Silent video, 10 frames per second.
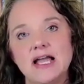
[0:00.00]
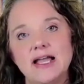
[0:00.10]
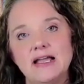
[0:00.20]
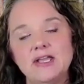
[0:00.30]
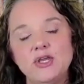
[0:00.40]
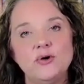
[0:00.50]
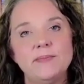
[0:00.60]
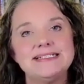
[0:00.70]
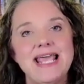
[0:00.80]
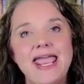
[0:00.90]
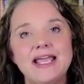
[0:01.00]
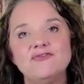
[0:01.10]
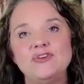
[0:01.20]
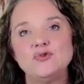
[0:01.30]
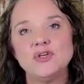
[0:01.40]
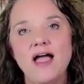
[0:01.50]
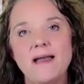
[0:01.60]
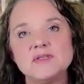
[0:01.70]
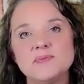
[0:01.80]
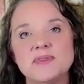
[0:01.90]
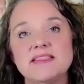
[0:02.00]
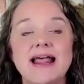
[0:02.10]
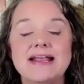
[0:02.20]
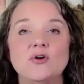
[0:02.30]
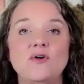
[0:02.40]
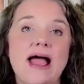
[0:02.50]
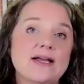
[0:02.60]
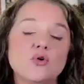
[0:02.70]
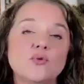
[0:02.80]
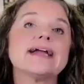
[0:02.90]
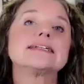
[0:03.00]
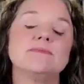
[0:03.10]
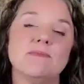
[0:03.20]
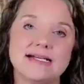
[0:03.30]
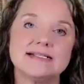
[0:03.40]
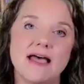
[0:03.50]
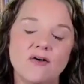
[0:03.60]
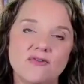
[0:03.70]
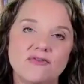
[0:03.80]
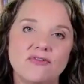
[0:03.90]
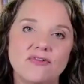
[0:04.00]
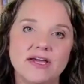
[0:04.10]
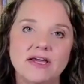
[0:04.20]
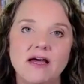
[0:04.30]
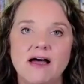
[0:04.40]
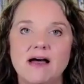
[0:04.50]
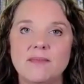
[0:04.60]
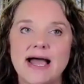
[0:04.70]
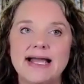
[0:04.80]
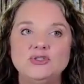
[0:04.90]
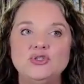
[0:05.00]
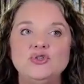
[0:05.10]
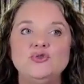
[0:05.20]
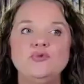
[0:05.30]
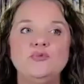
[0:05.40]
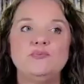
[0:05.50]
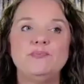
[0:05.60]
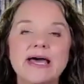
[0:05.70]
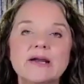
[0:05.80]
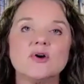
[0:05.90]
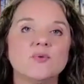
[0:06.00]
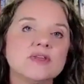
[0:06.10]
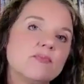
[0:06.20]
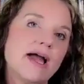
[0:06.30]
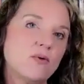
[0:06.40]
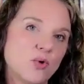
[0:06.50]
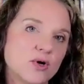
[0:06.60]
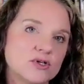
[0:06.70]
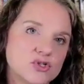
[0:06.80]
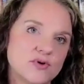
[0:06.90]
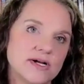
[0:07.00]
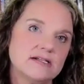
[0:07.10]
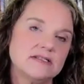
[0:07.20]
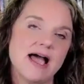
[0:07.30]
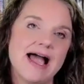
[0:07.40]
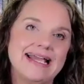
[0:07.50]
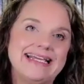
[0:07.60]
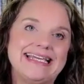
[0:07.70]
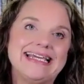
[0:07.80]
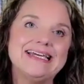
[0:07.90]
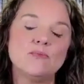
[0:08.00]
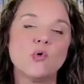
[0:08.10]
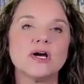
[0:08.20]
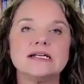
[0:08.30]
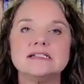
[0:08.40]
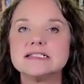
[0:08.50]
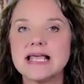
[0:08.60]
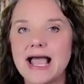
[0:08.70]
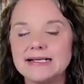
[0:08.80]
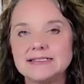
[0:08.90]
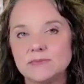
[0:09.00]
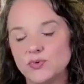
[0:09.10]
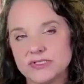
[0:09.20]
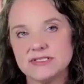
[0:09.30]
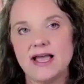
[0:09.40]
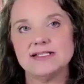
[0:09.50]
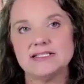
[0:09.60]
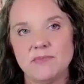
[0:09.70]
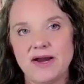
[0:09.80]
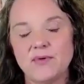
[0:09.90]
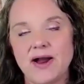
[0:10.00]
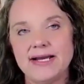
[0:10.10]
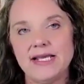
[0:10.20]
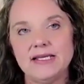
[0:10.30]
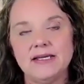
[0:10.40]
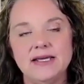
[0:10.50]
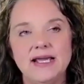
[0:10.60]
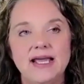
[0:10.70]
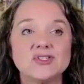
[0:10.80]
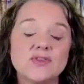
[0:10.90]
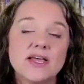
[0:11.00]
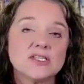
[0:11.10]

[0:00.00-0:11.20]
it may take a few times, but then I correct it myself. I do better with my word choice. I get more concise and precise in my writing. And so that's